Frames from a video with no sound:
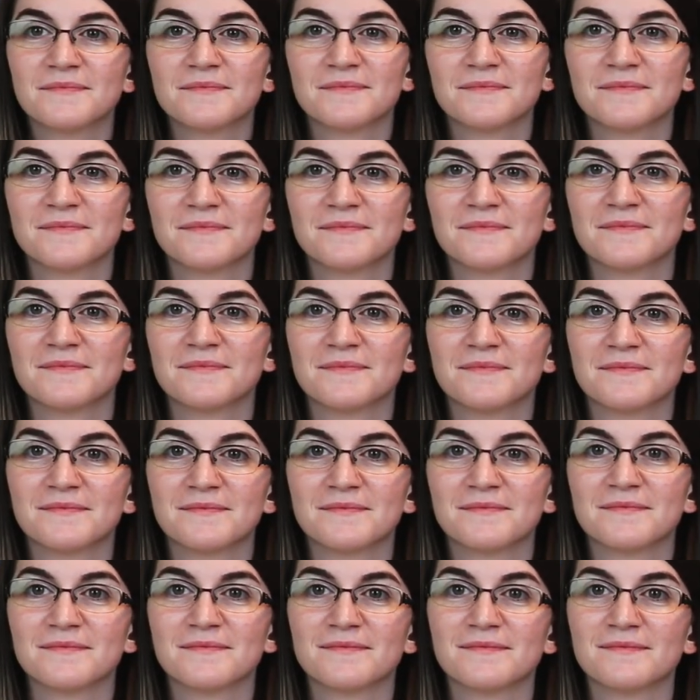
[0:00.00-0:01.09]

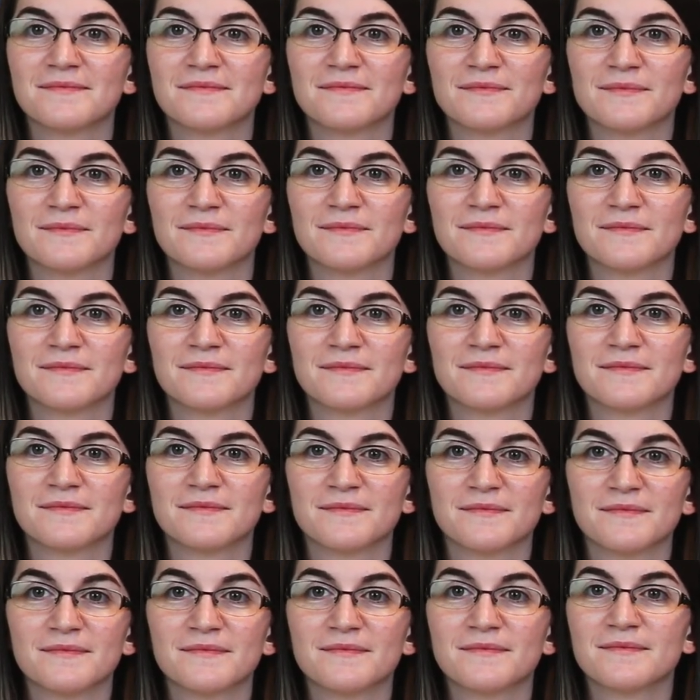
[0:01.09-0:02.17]

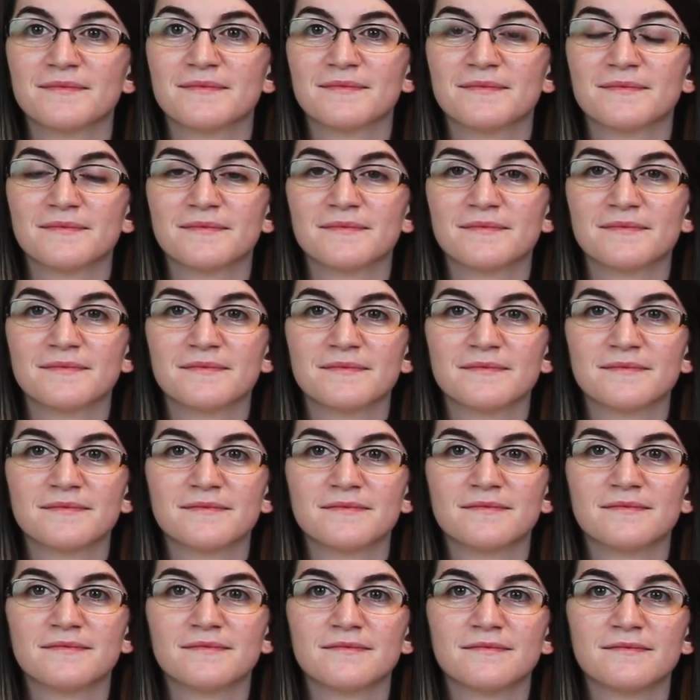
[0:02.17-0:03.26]

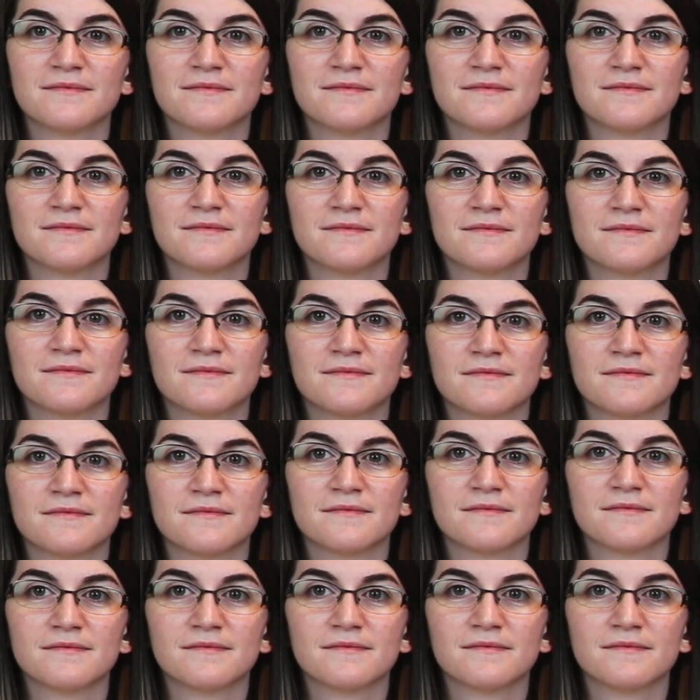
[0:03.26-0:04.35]

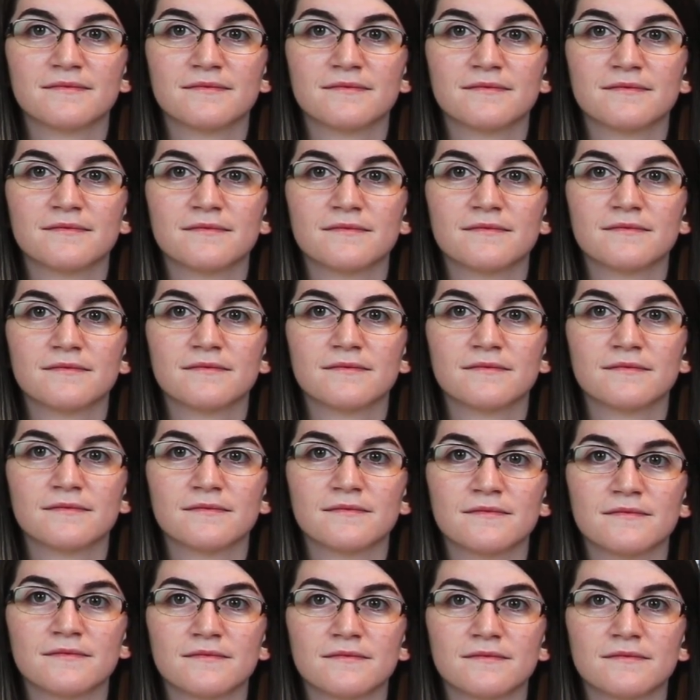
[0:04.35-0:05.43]

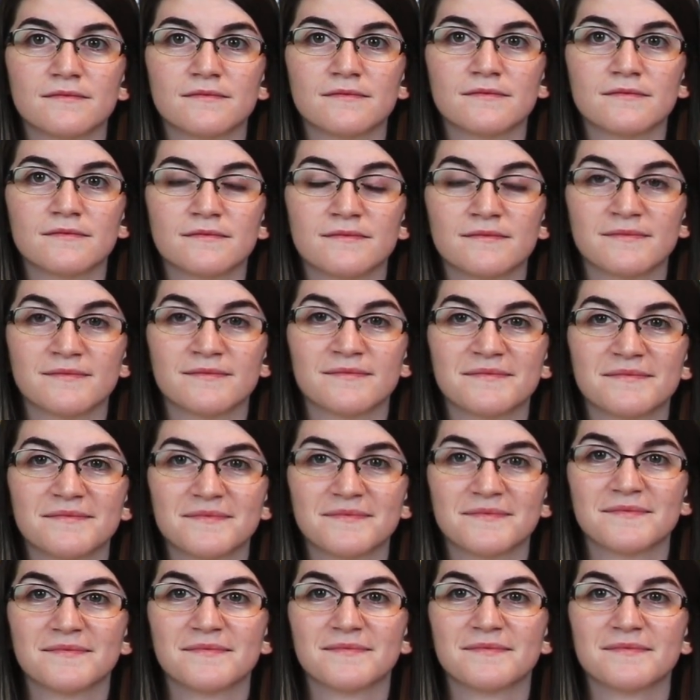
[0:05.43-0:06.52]

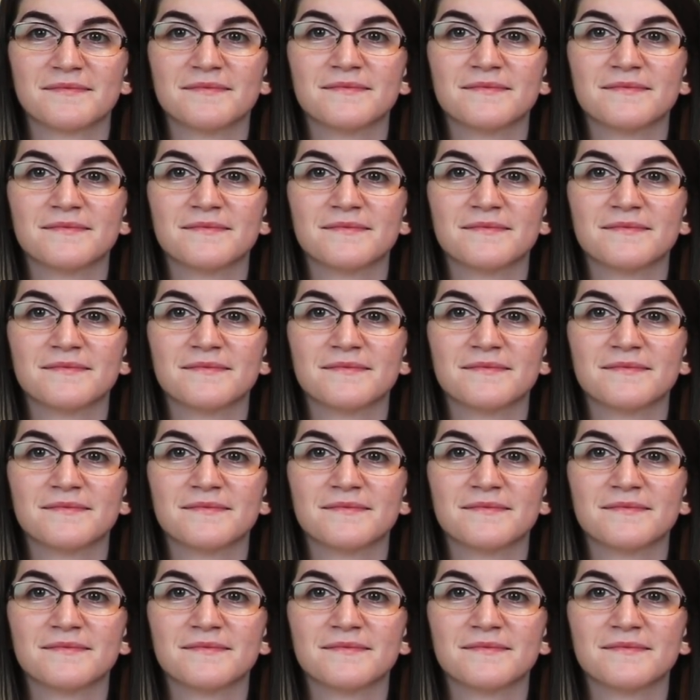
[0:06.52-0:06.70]
(not speaking)